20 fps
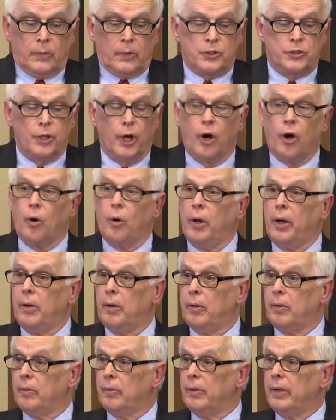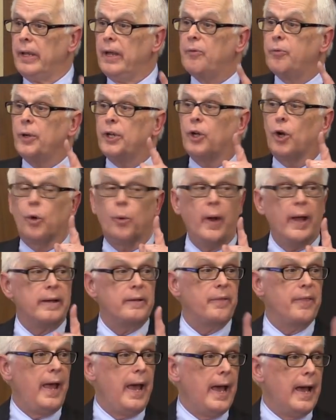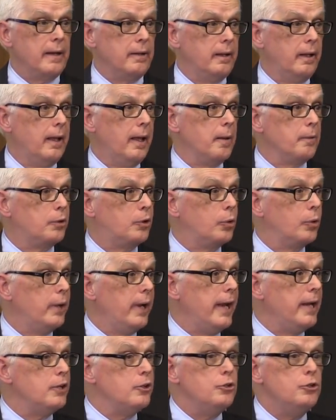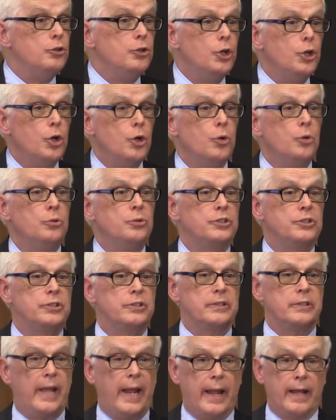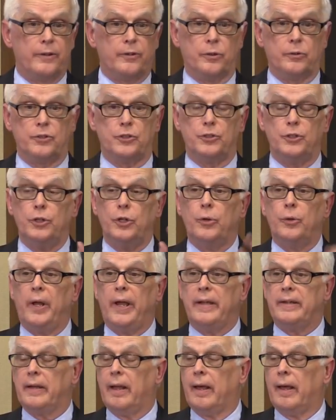So if we correct that and create new standards, new